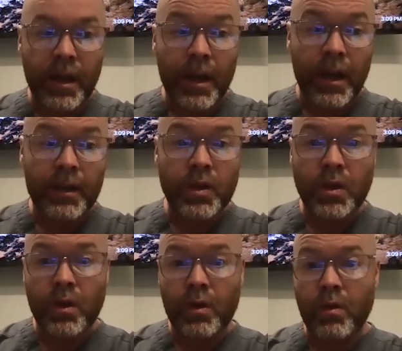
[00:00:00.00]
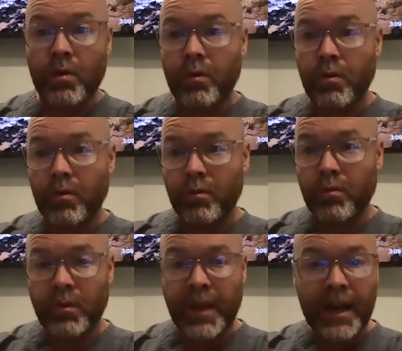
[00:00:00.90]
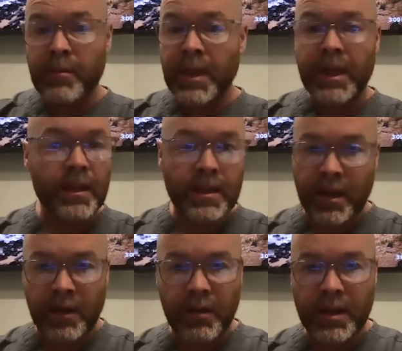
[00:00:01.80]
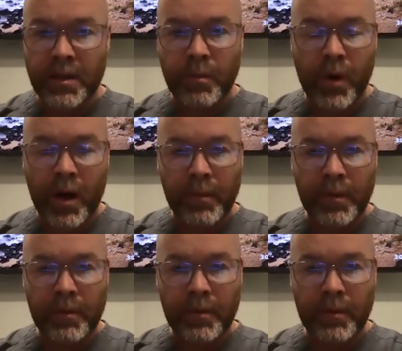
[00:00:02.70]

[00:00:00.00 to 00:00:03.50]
And so that immediately is going to create some problems.